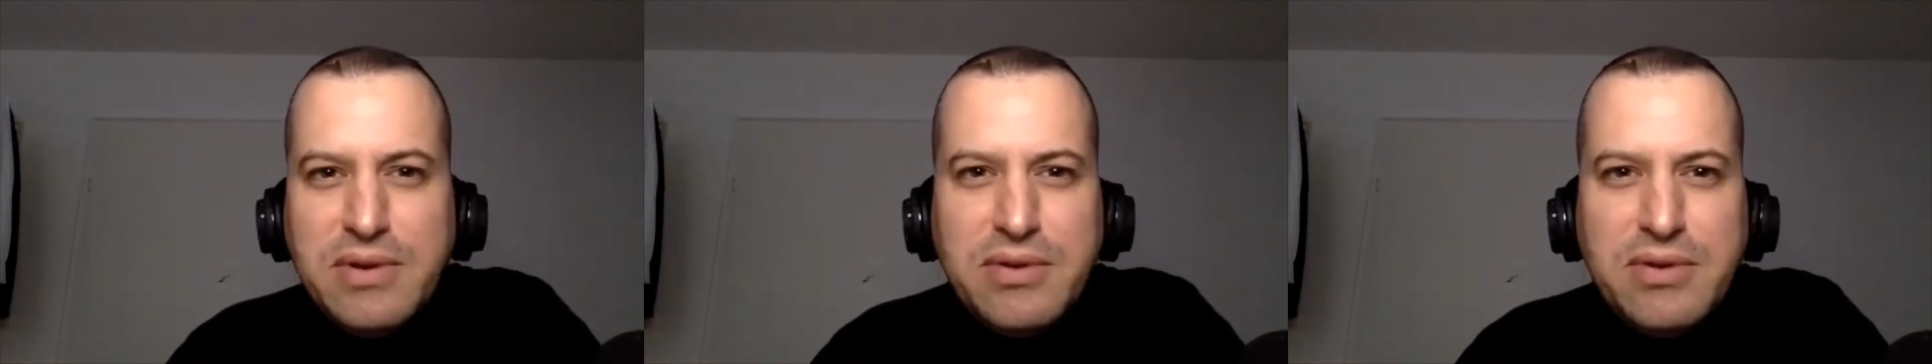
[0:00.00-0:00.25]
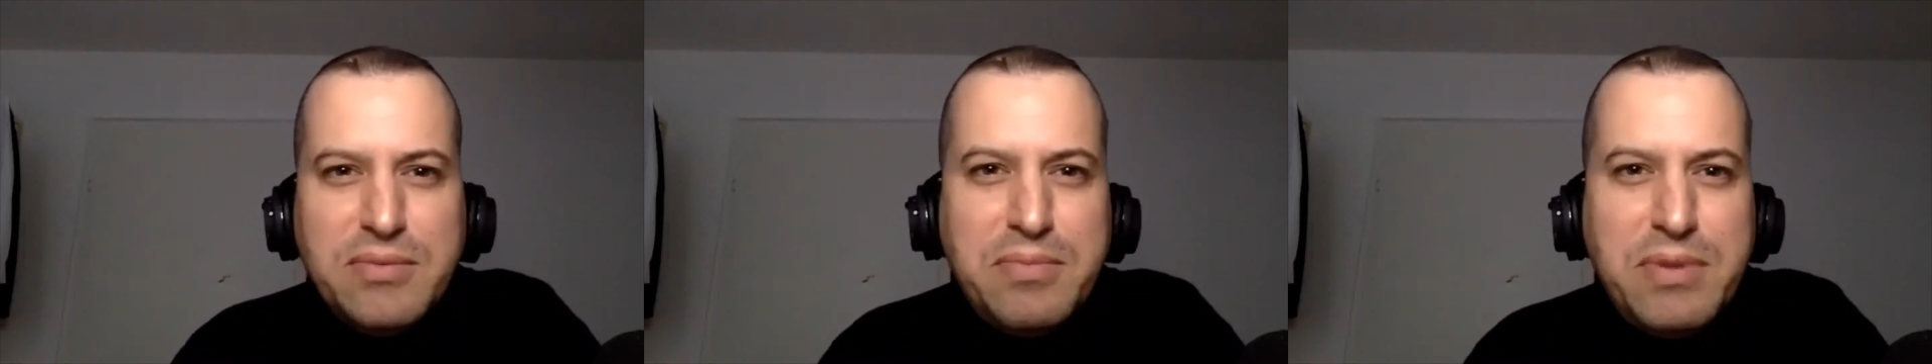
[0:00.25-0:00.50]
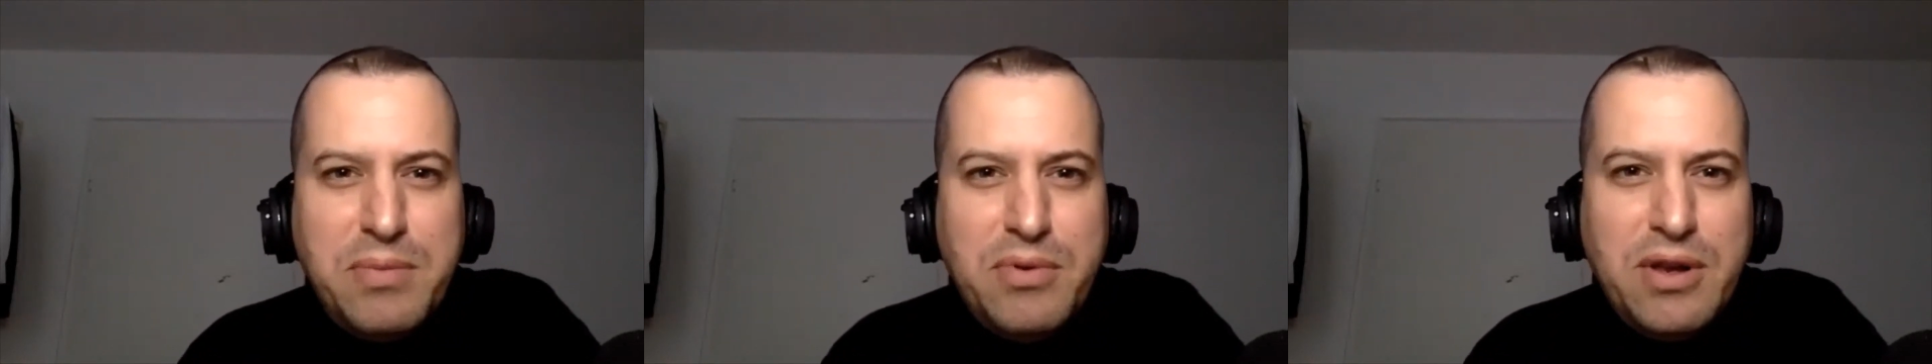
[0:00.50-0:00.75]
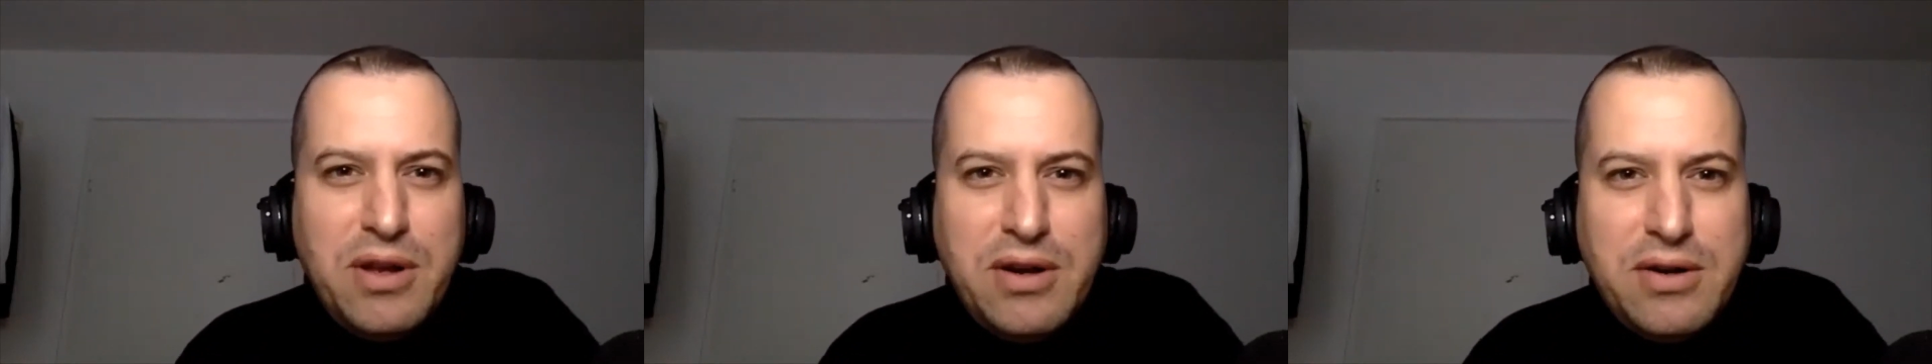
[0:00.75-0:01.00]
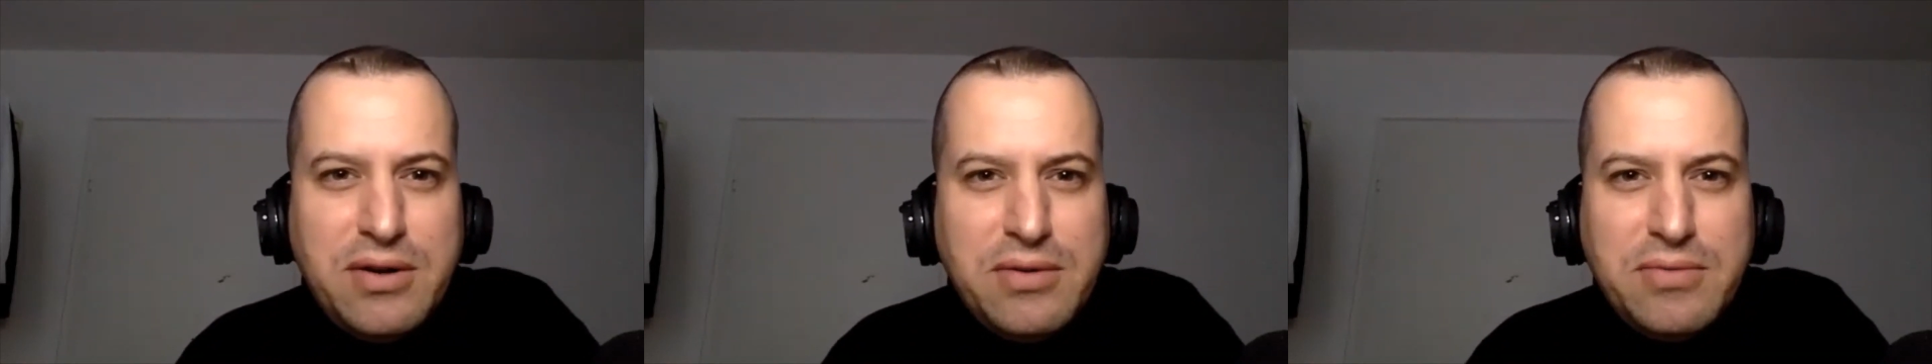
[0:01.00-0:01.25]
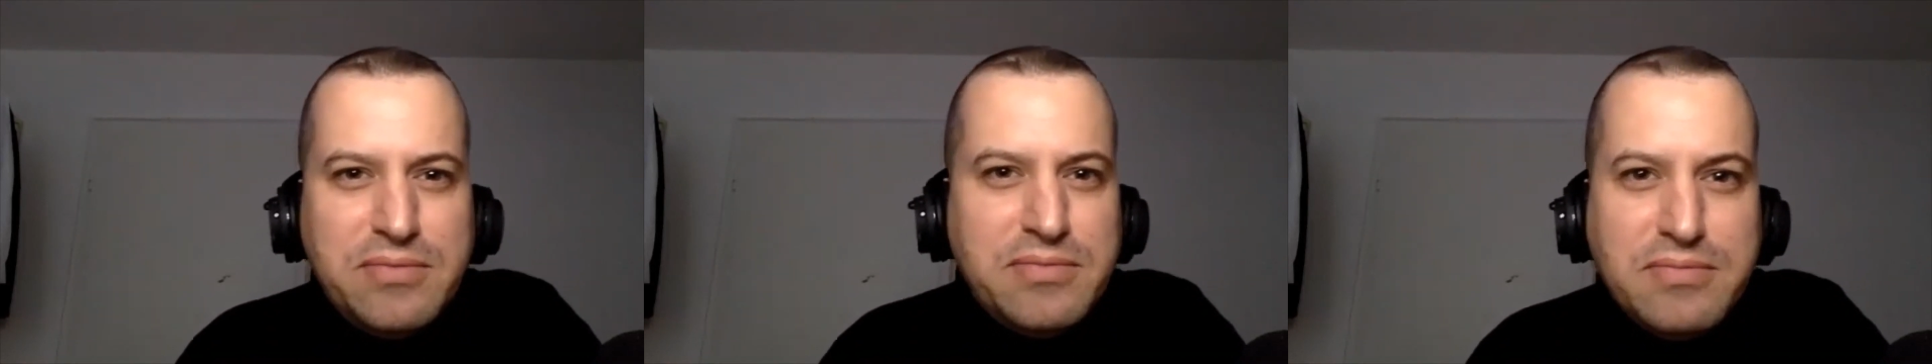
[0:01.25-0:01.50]
You know, people
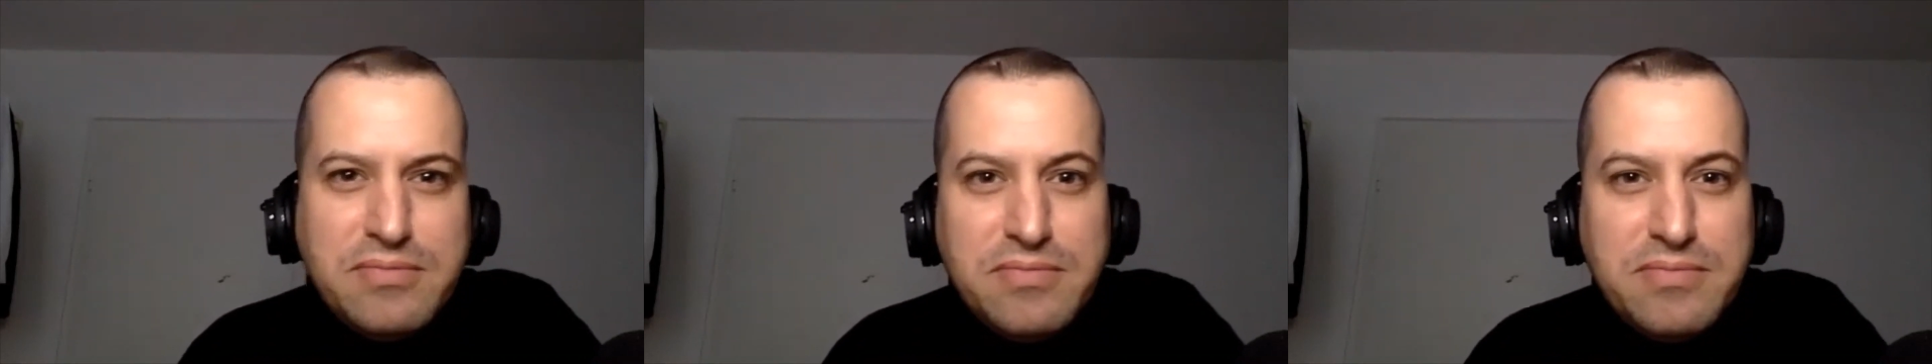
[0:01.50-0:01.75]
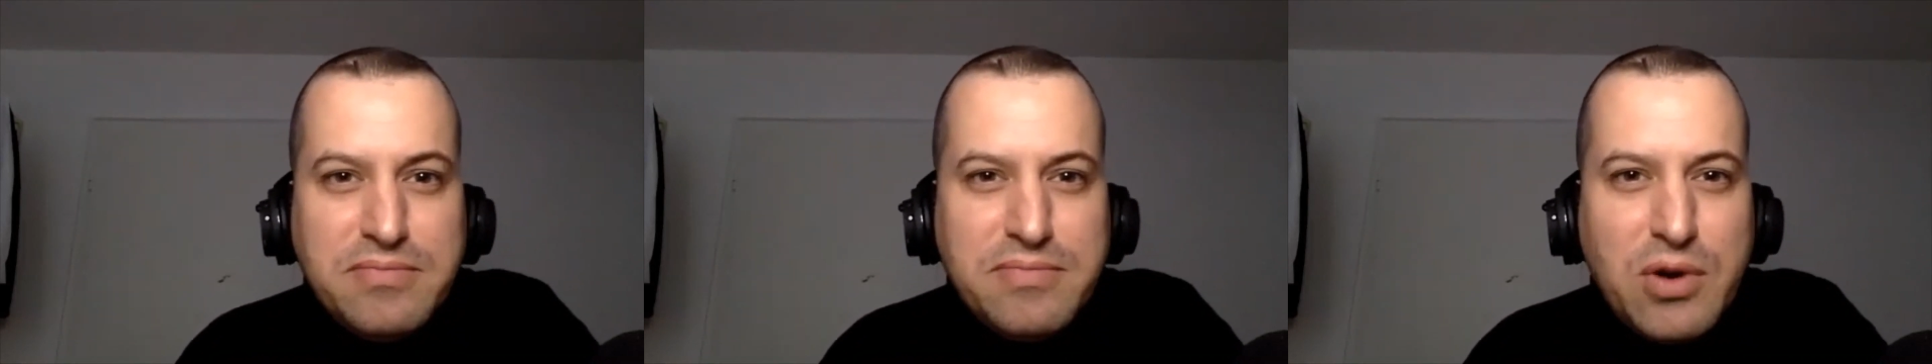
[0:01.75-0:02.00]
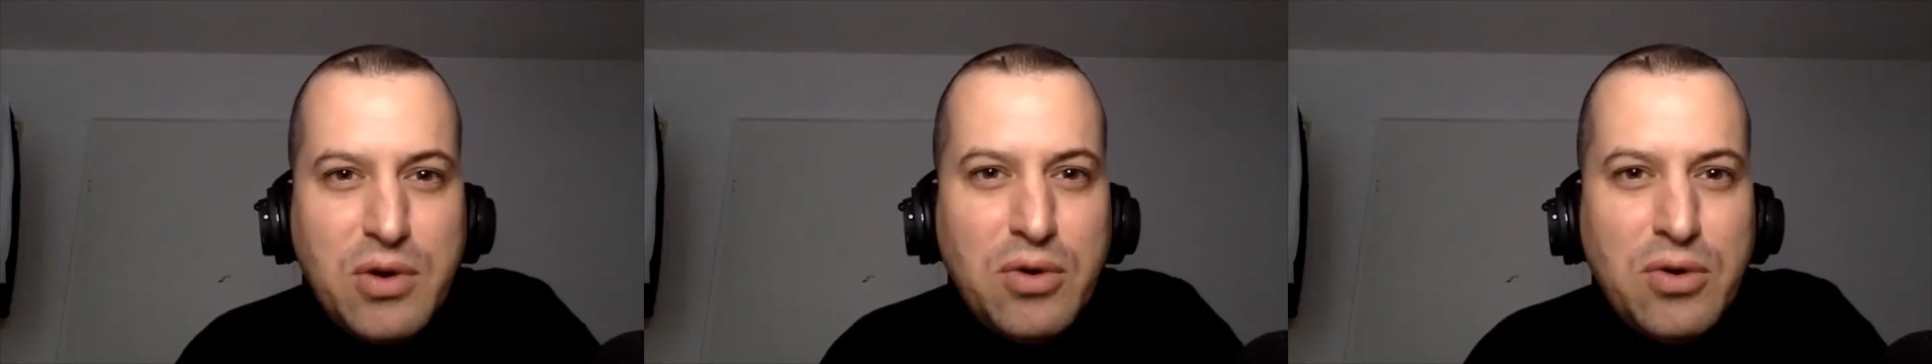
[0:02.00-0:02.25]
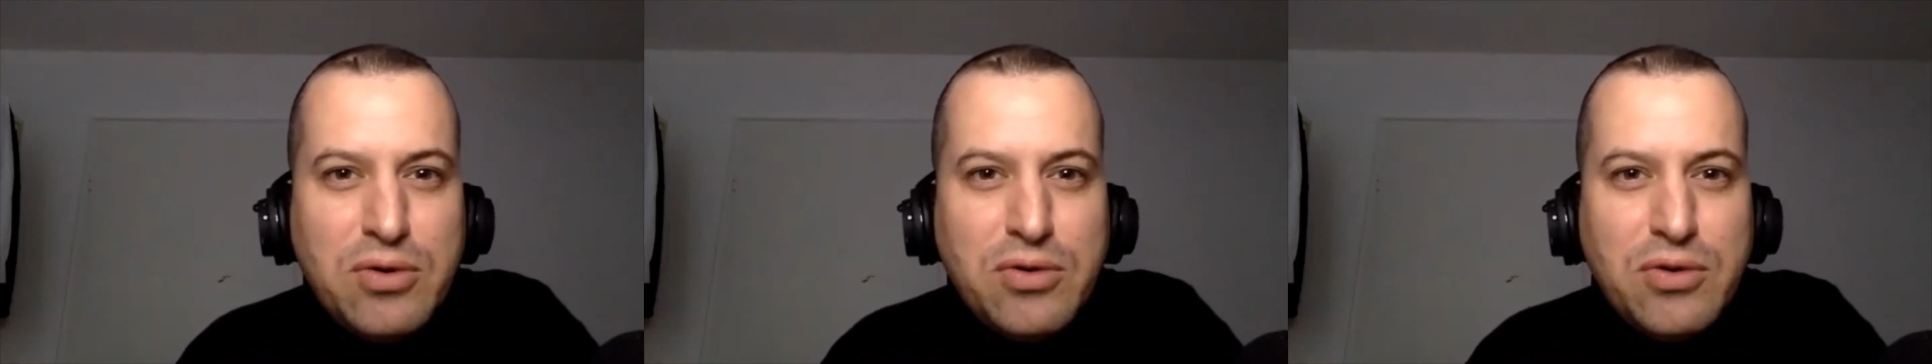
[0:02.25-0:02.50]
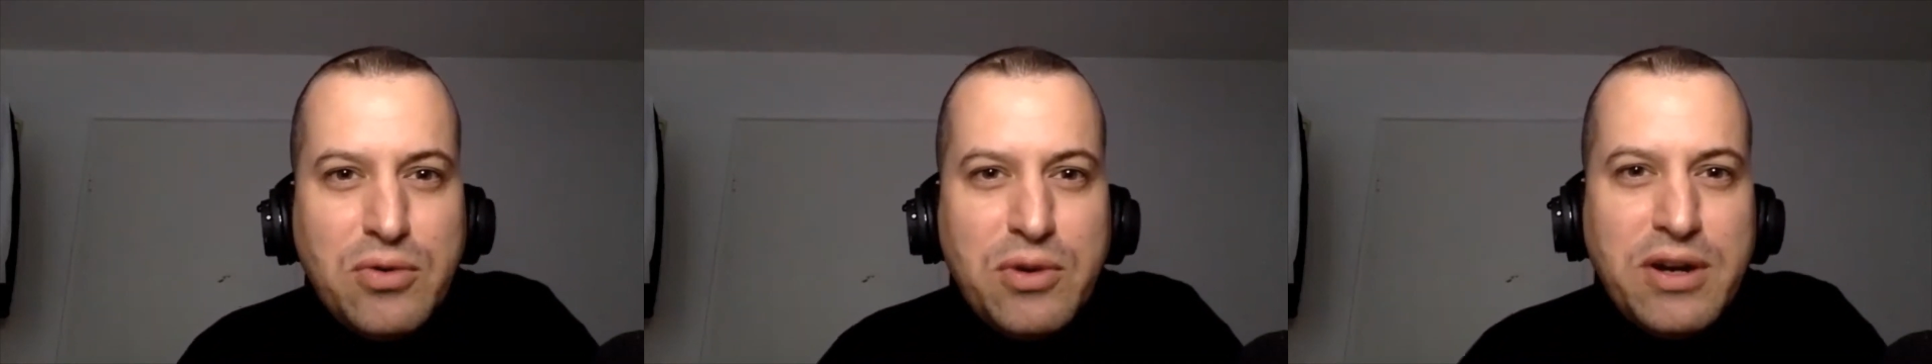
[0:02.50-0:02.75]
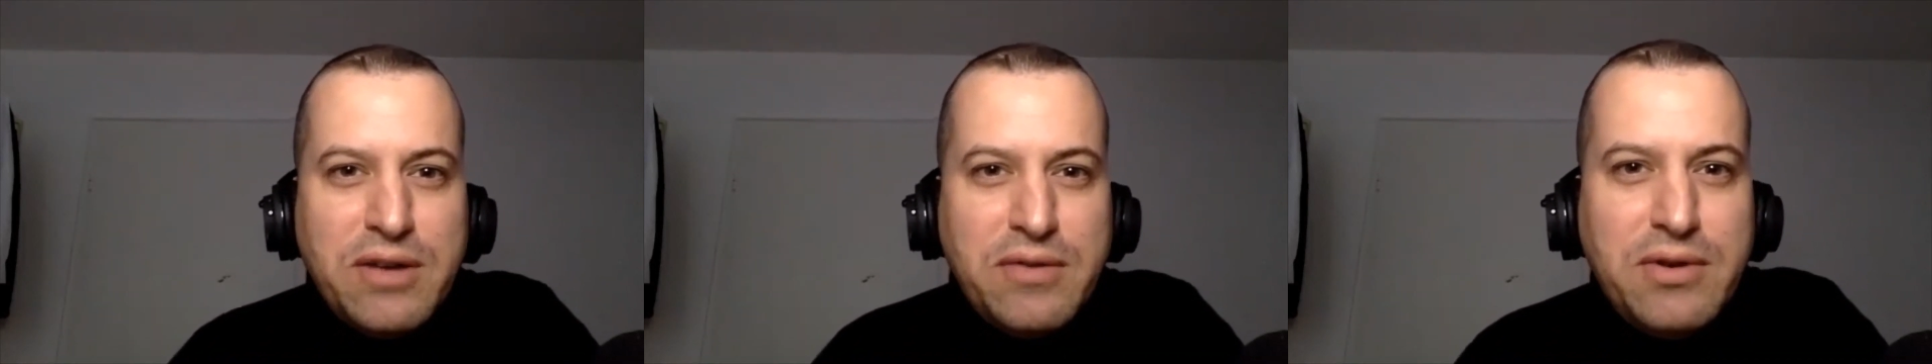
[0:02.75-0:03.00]
are cold or
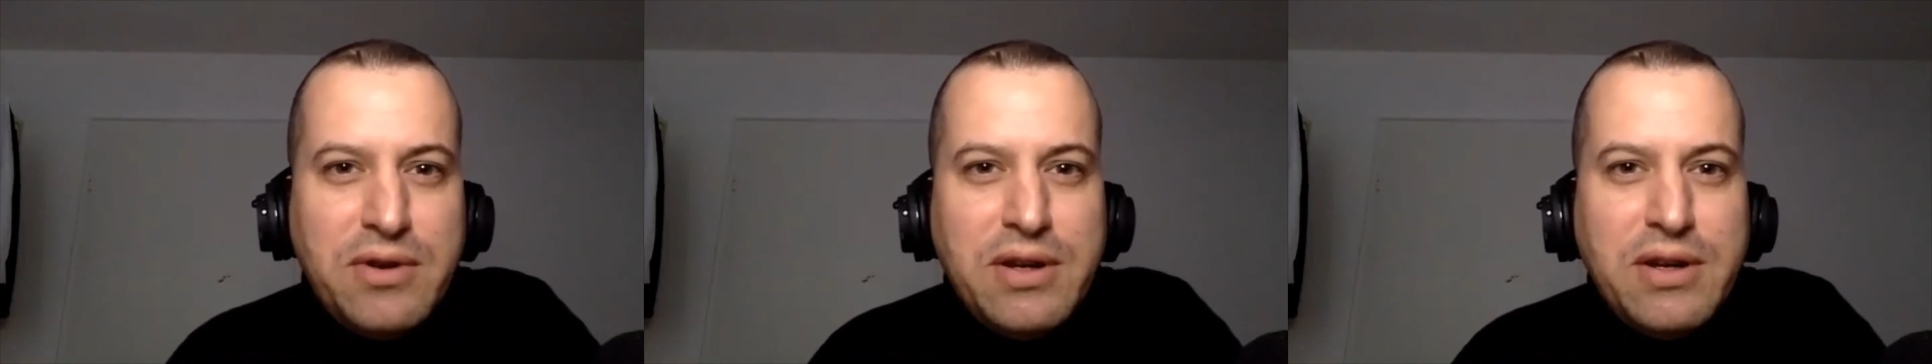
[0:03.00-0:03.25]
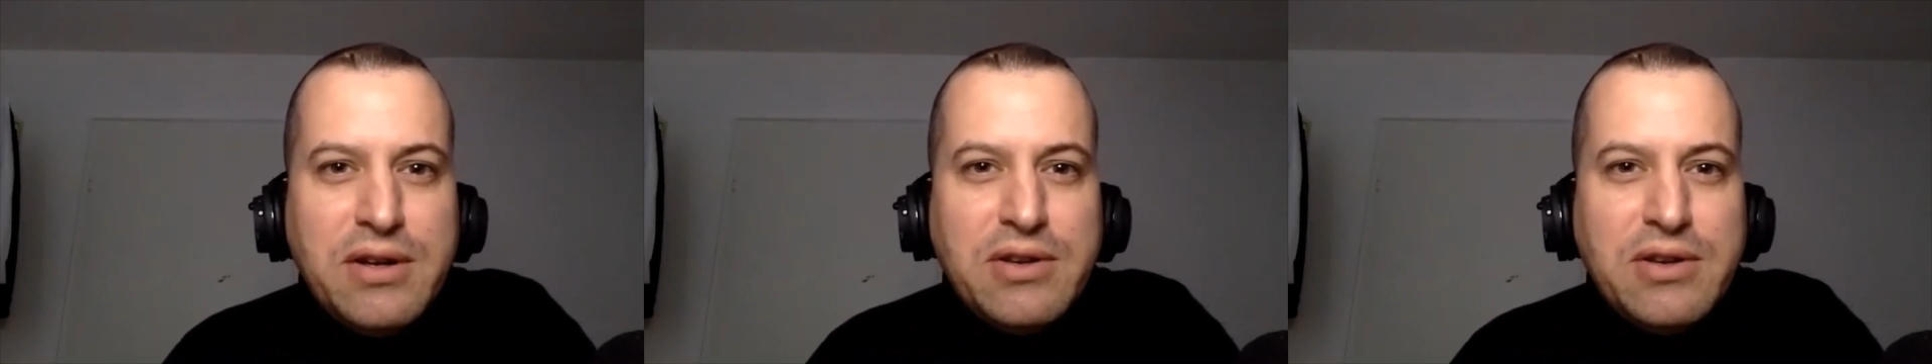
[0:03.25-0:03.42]
whatever.